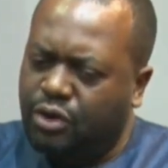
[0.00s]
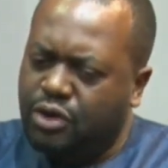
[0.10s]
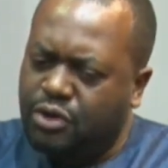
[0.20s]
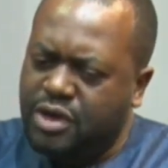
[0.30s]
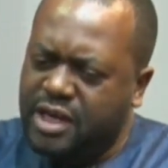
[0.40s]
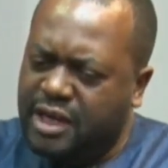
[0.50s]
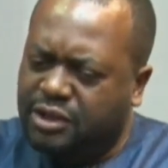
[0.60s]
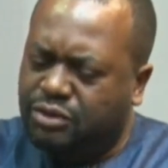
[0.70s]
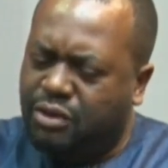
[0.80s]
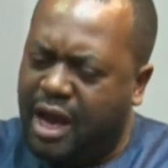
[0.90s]
you need
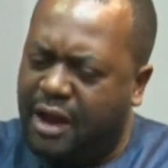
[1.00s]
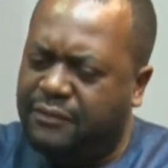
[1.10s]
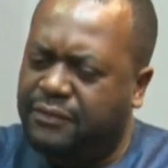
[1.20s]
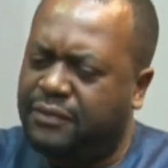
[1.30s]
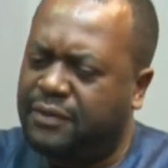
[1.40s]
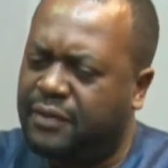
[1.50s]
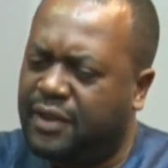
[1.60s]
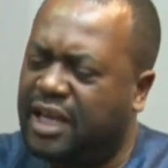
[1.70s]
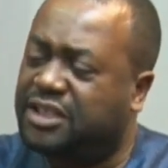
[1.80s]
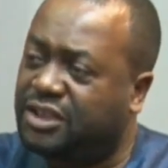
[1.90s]
to have
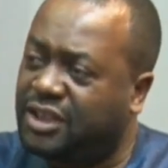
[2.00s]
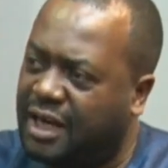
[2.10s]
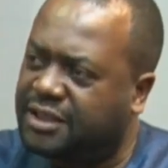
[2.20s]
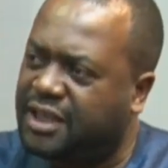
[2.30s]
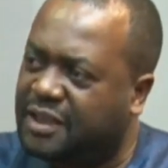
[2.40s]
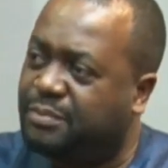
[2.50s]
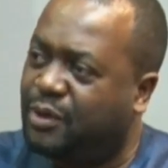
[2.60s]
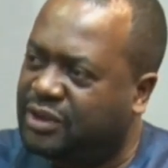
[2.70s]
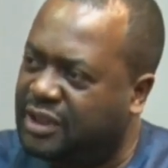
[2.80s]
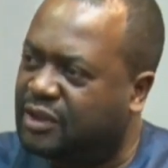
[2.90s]
a structured
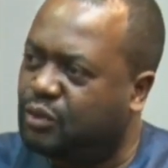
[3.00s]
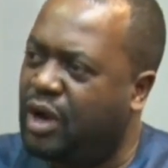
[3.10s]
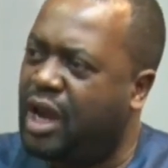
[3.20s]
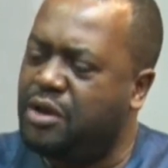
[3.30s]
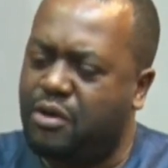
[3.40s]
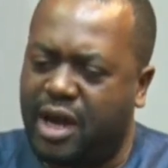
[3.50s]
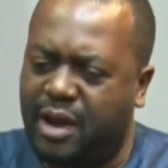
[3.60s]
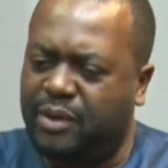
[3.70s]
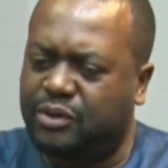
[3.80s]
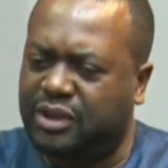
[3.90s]
process where you are
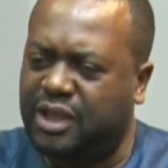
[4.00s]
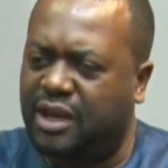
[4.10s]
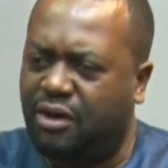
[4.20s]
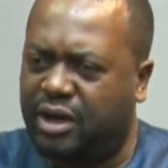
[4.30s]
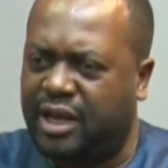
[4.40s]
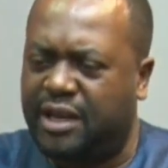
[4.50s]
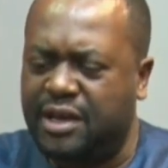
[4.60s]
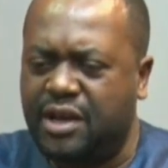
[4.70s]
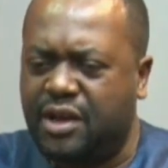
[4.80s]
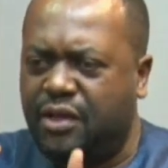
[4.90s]
able to say, okay,
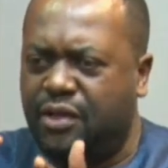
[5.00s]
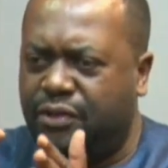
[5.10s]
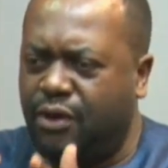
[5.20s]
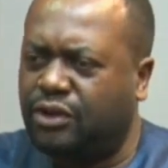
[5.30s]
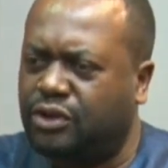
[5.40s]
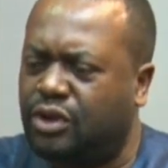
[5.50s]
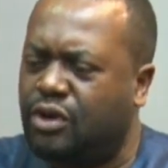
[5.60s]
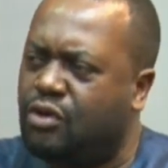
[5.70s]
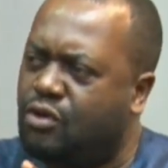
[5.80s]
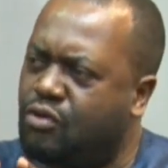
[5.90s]
those
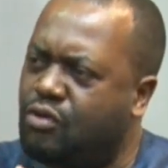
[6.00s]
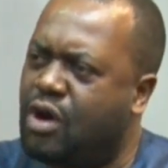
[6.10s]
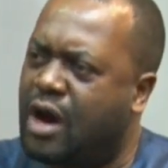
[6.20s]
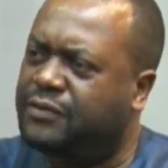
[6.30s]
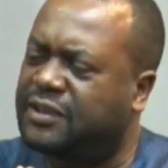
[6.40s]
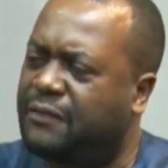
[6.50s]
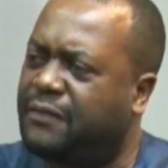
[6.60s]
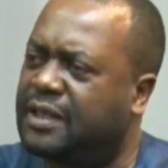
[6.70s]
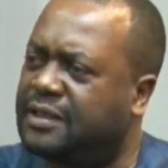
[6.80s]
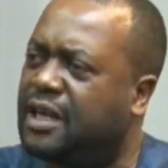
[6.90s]
who have
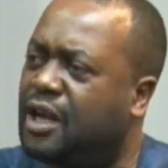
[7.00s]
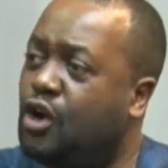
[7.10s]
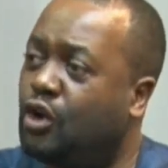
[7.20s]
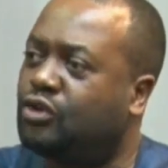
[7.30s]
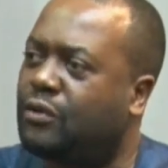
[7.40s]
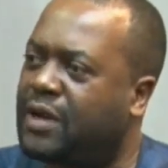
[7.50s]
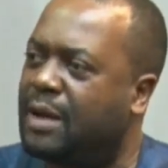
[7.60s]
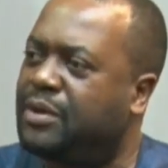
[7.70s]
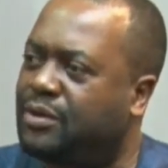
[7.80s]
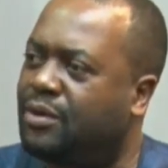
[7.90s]
suffered loss of
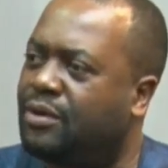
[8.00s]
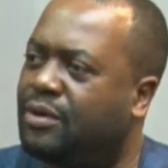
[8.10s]
capital,